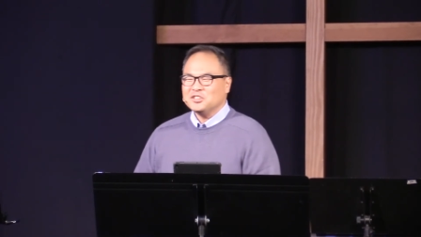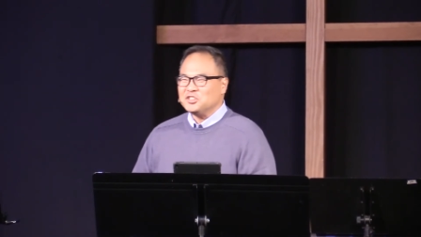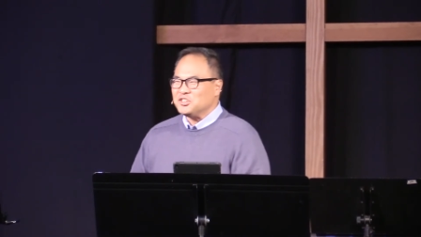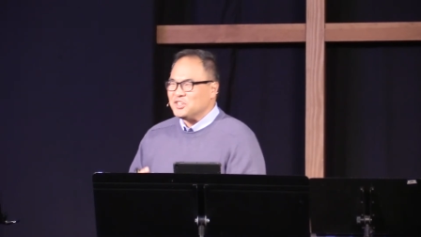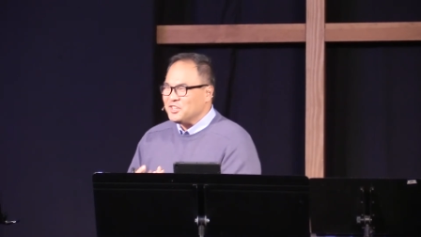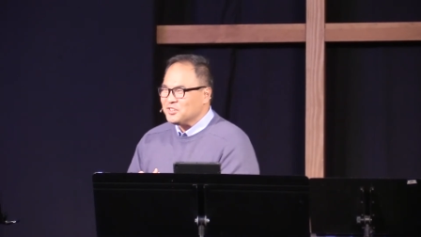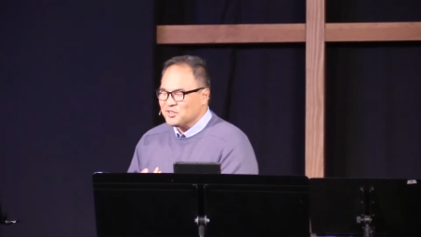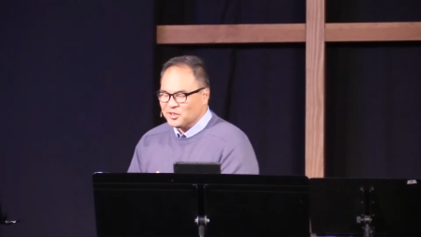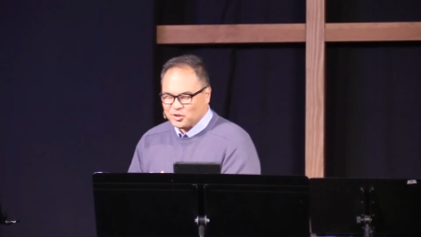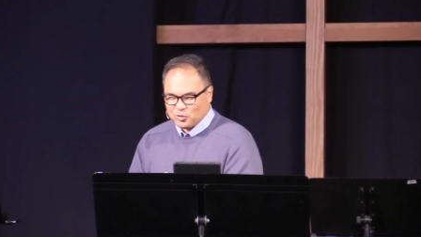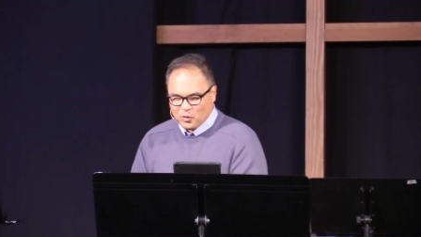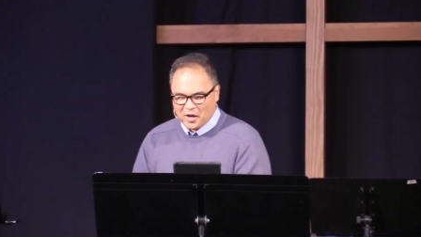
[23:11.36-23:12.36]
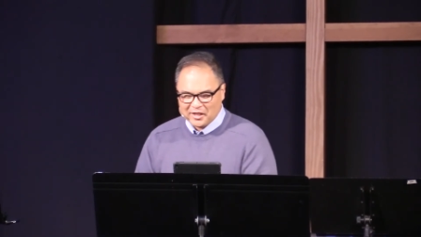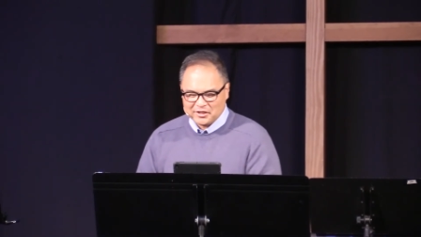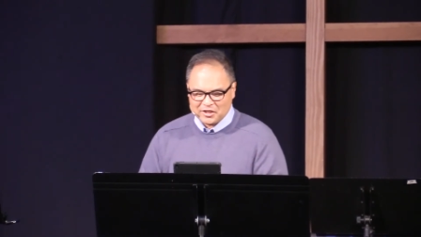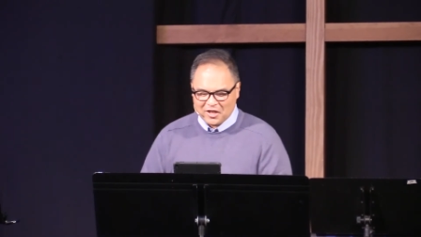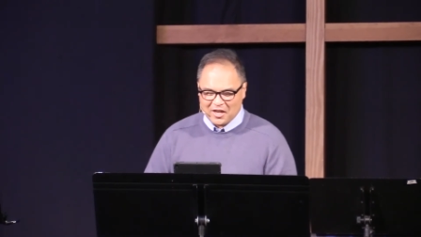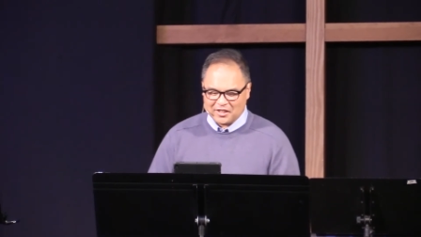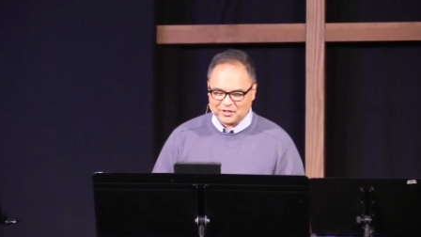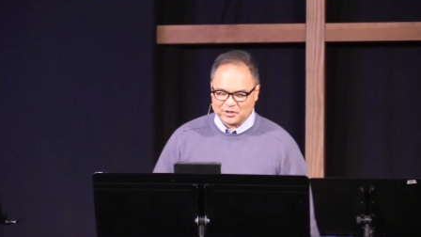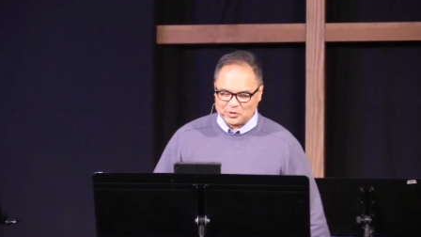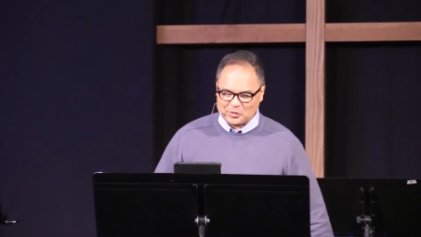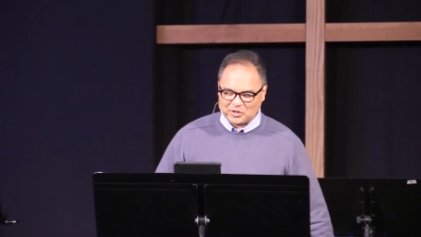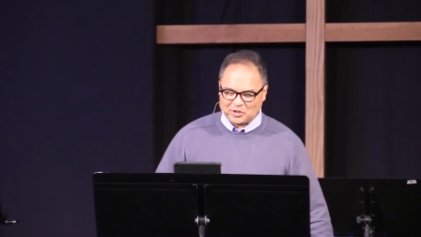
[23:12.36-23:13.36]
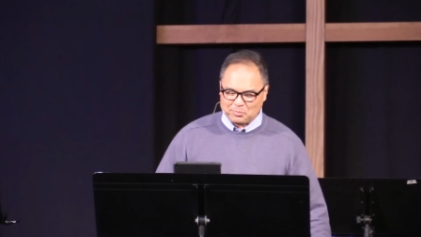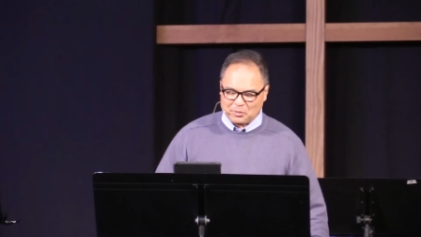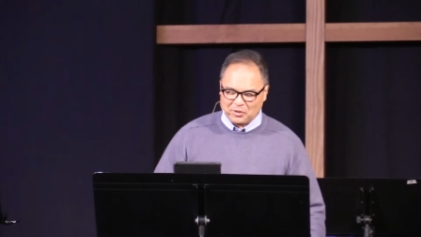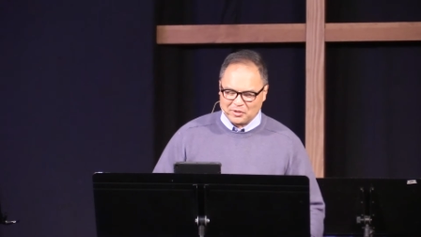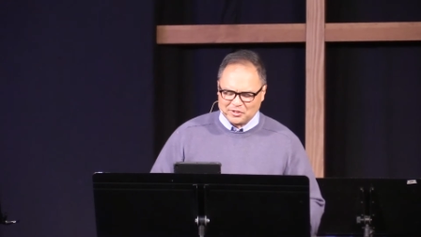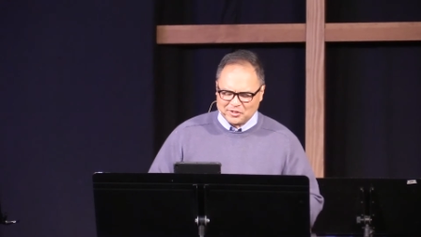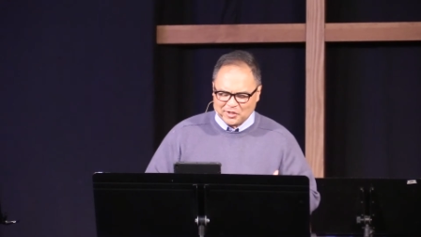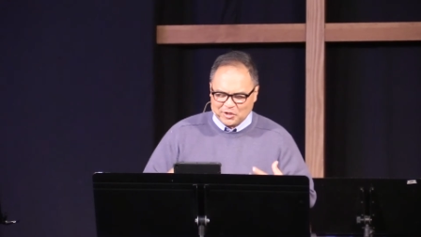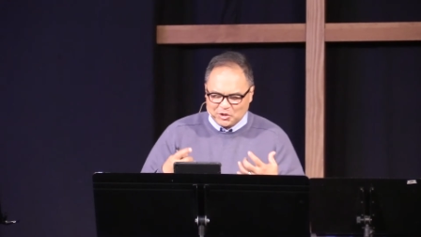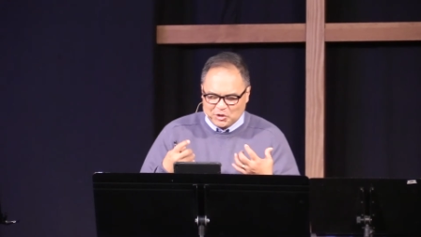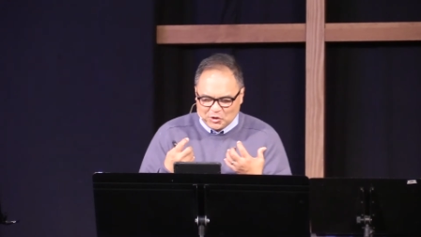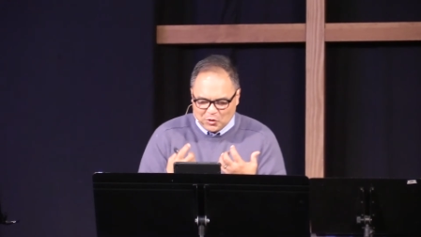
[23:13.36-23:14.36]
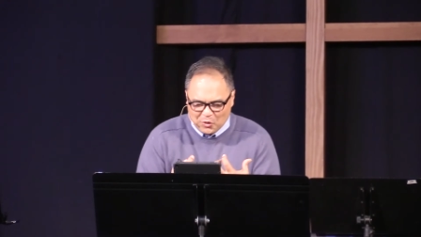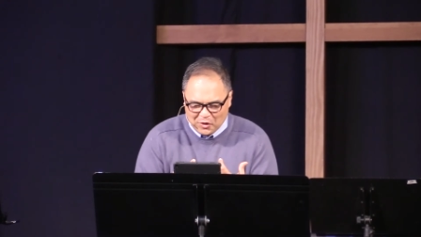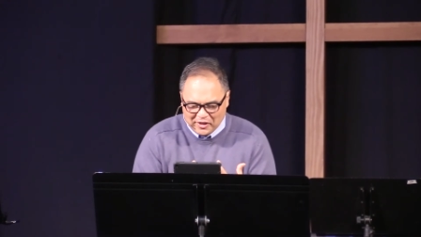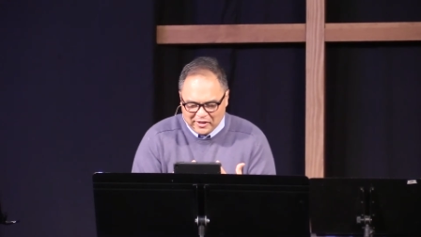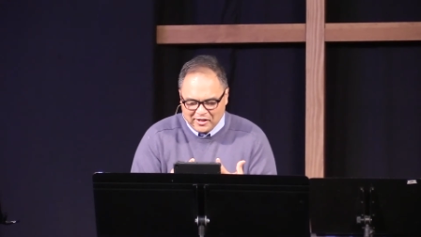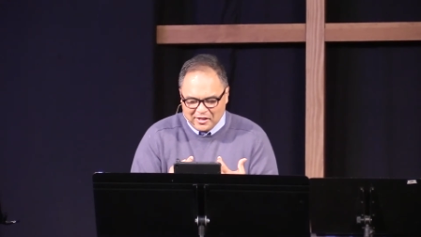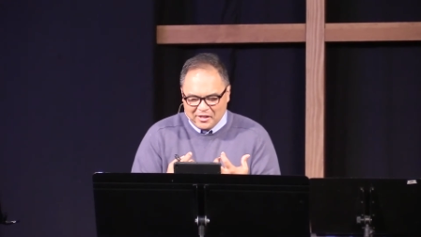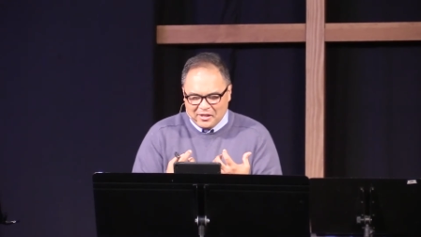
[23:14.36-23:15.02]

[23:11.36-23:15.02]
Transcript: Jesus wants us to experience the joy